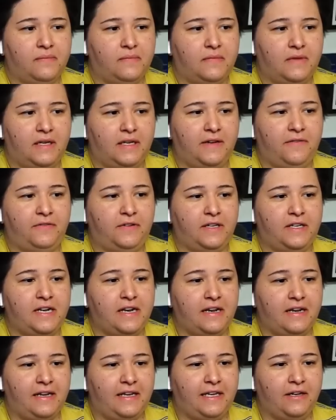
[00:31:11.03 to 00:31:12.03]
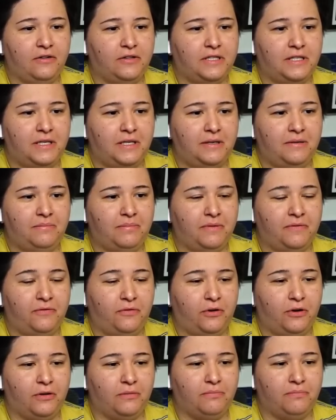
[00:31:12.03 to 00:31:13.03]
They definitely did a guilty
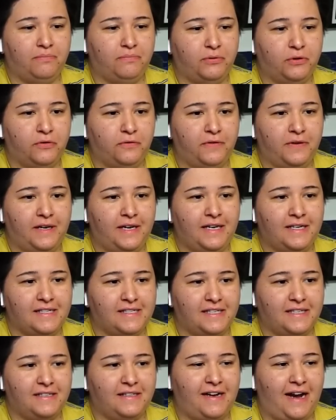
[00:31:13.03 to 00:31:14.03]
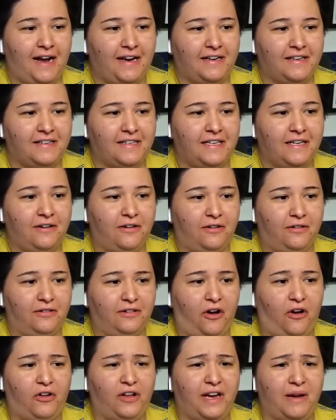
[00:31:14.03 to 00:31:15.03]
before proven innocent kind of deal,
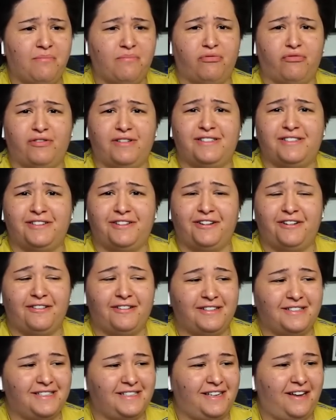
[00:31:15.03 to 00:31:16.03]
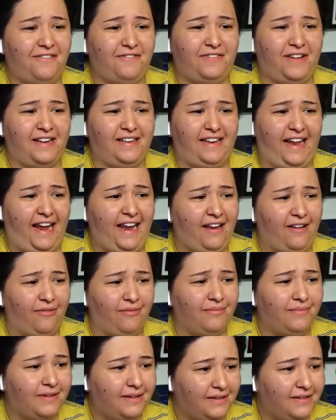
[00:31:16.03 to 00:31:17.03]
calling him prisoner and stuff. Like, damn.